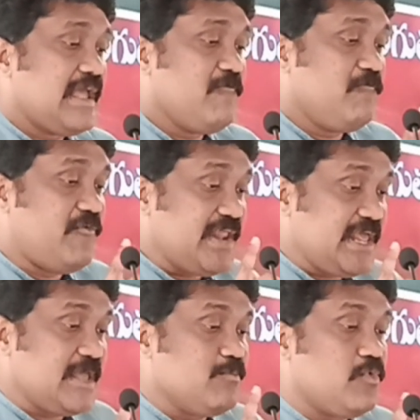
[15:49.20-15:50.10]

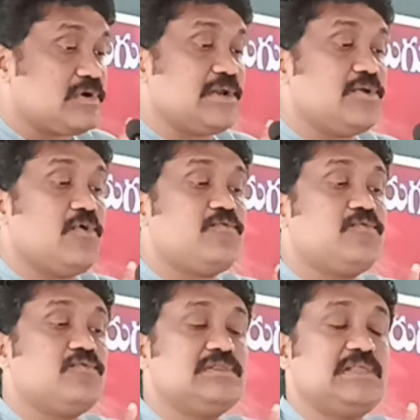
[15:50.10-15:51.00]
very important
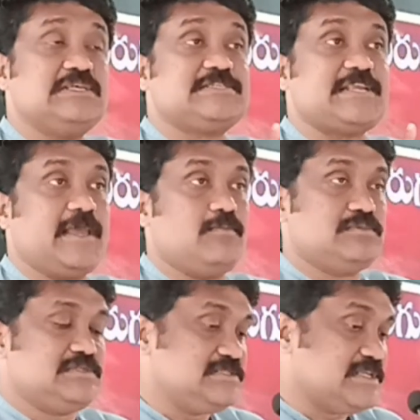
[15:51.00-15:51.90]
of these
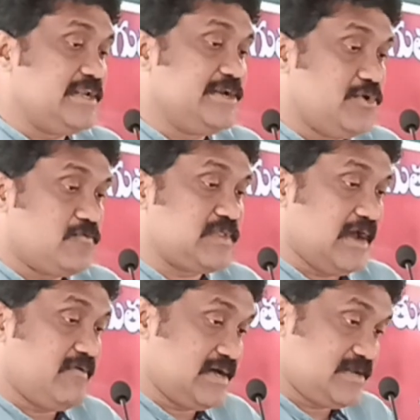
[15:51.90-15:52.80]
times. This is the need of the
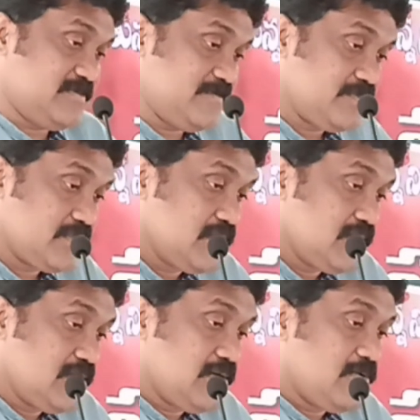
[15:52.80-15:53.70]
hour.
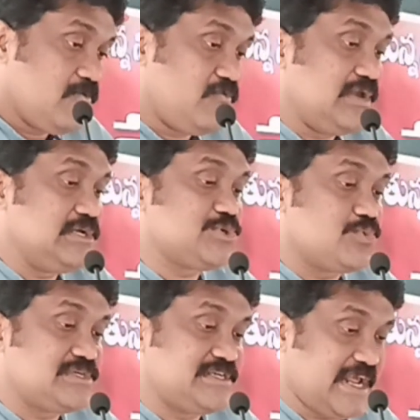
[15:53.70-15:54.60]
We
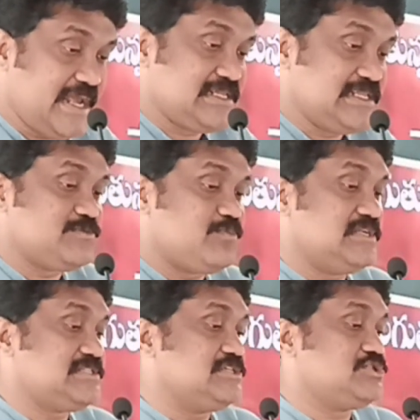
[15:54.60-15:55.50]
should take this
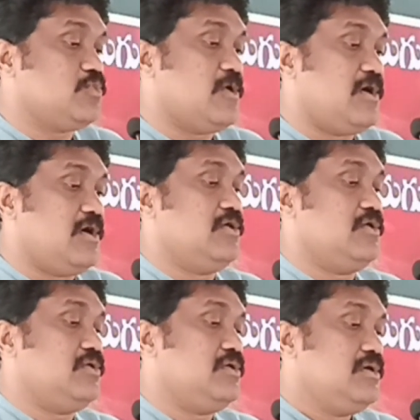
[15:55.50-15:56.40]
message to
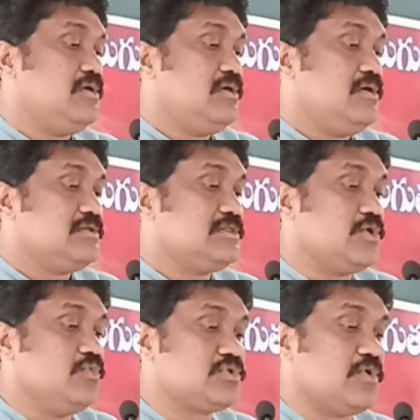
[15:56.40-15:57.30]
all
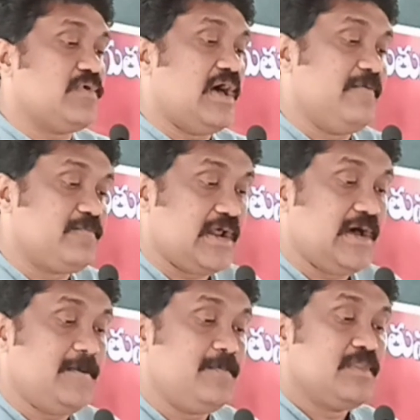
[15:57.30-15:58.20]
the youth of
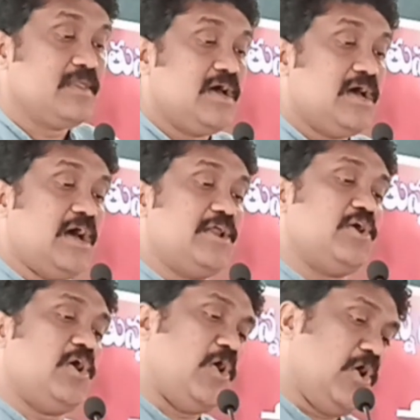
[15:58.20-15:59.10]
Andhra and
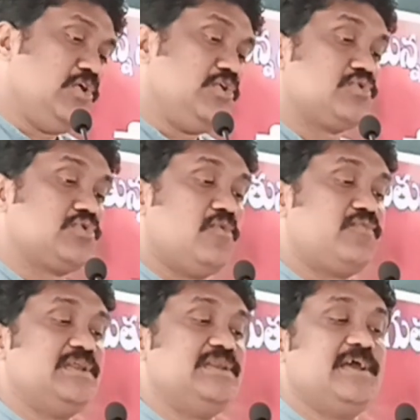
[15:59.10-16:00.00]
all youth
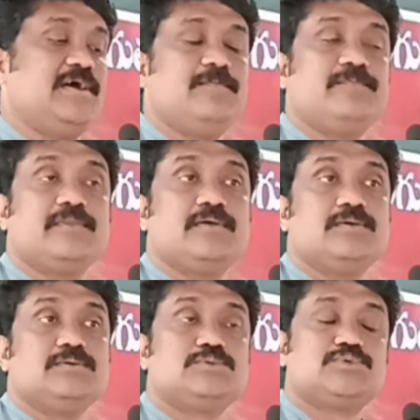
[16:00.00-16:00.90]
of India.
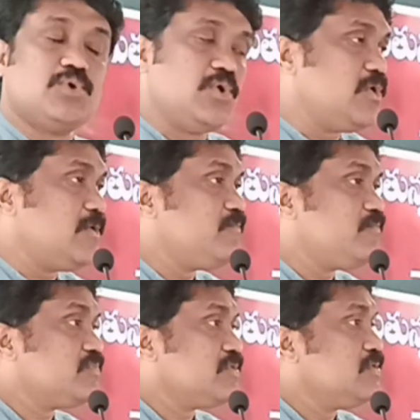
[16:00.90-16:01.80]

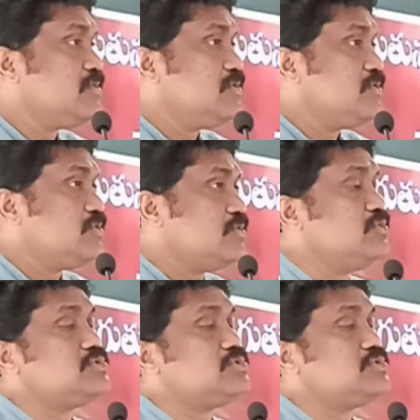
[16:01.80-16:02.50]
So, you